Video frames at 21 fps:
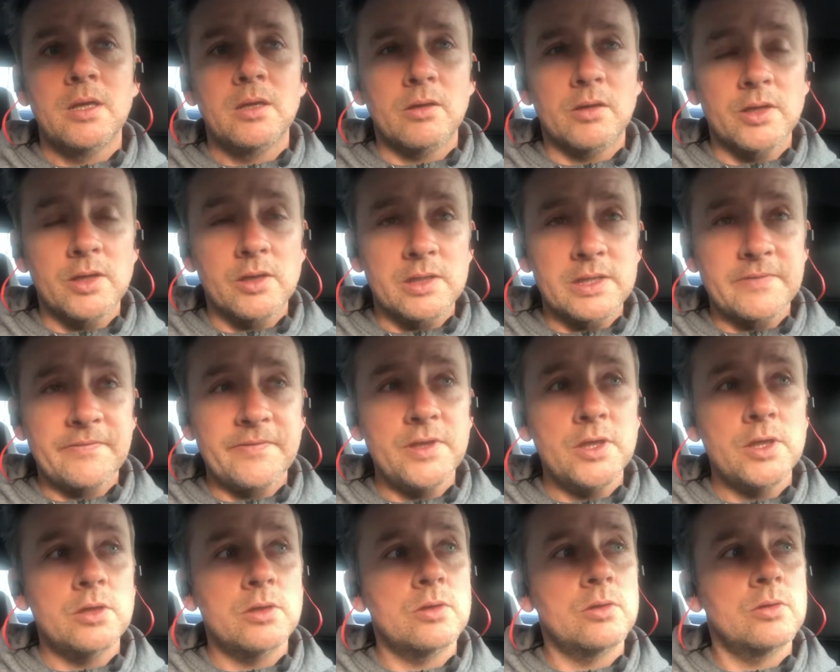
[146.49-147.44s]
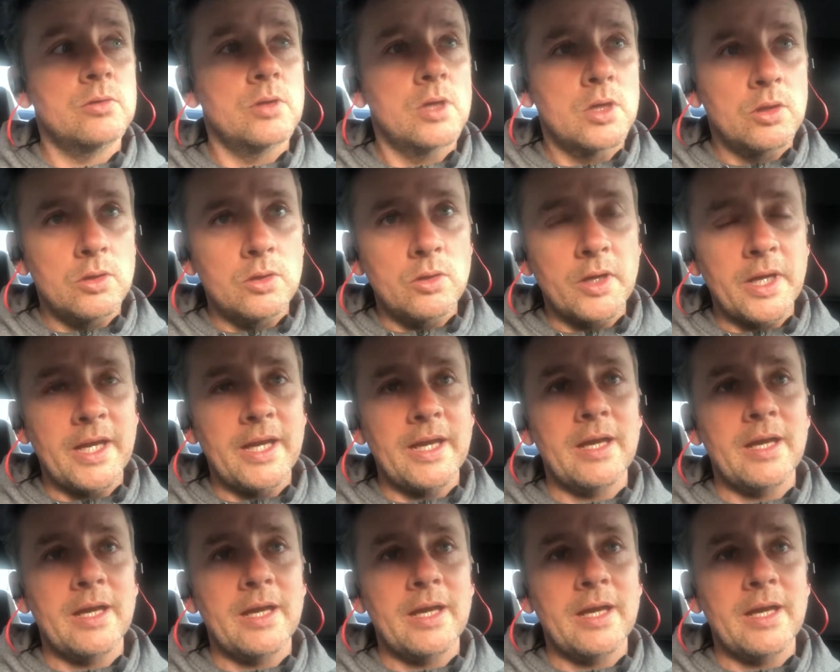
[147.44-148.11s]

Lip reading: got a nice view, look